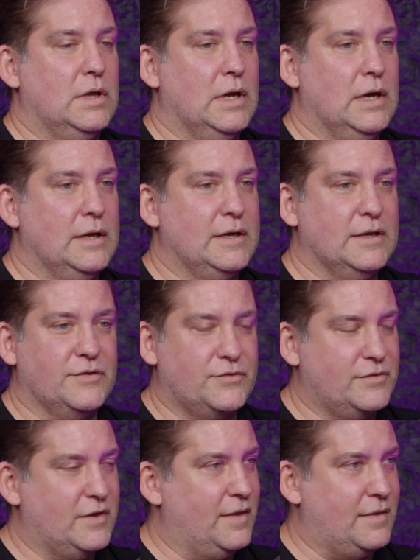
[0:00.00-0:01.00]
Uh, he
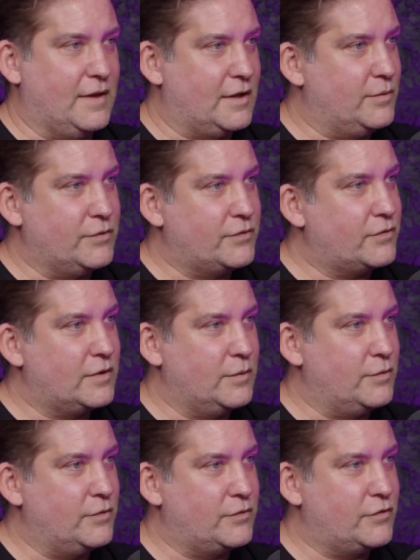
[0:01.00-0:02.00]
just didn't think it was it
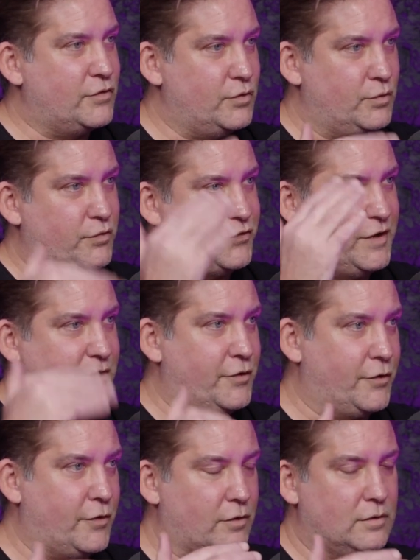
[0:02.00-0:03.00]
was too
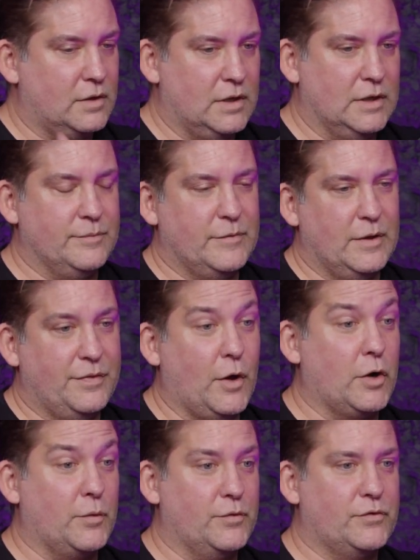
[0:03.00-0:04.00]
senior. Um, he
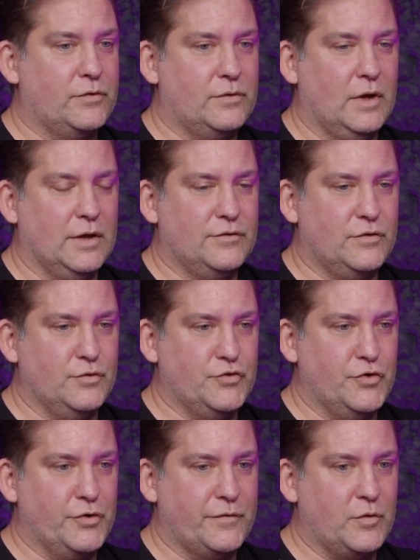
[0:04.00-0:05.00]
thought it was uh, too
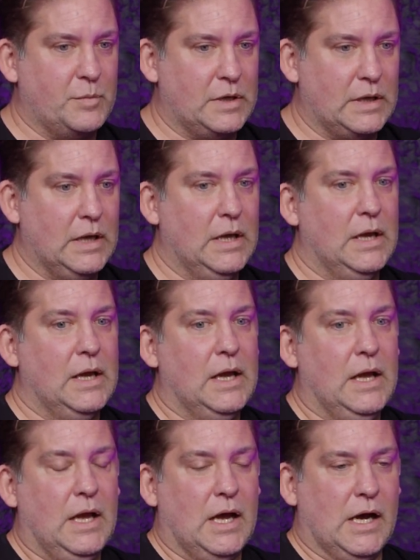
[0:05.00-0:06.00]
junior for me.
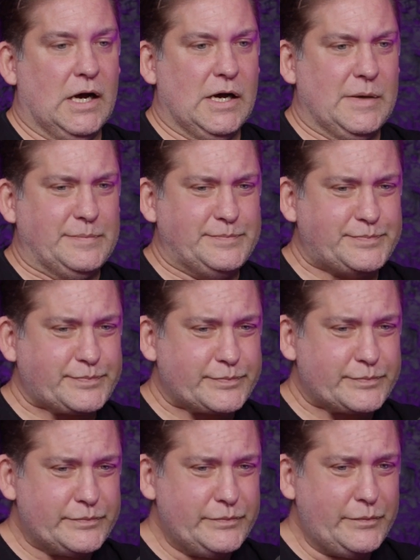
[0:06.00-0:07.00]
Um,
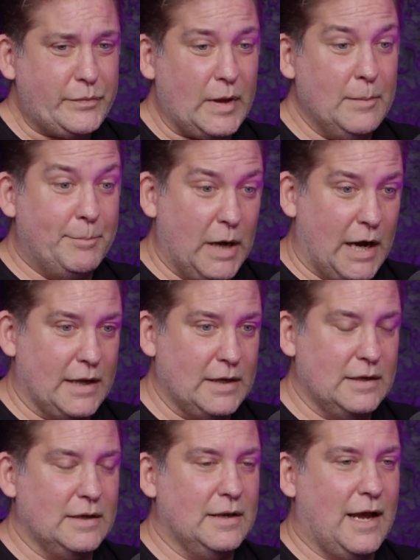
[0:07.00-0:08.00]
but
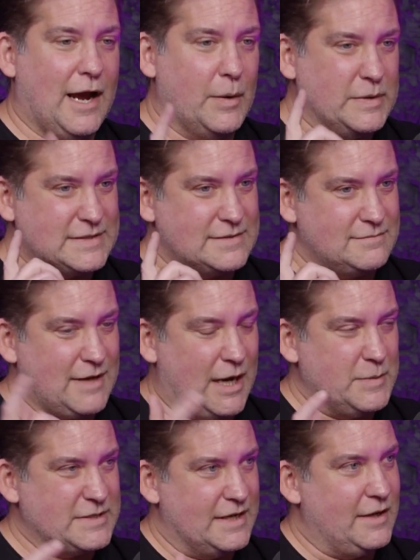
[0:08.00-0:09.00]
I was I
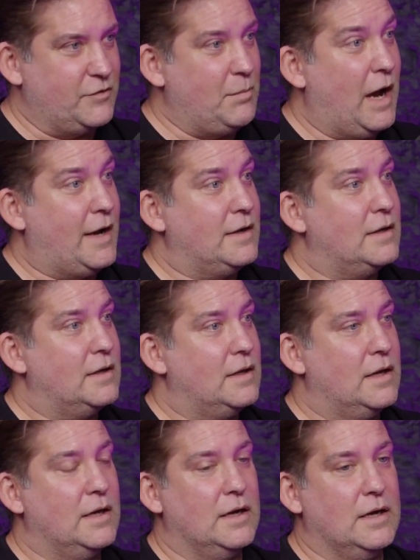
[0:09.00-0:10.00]
was in his mind,
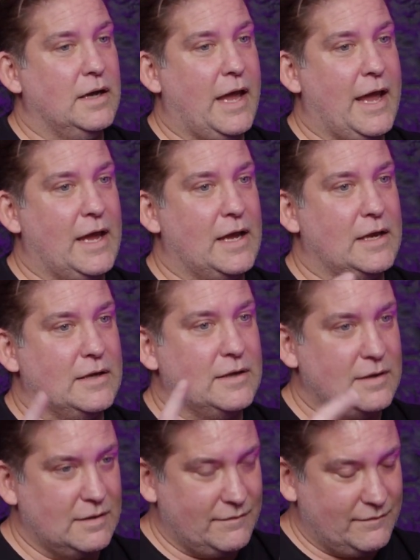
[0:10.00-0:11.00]
uh, and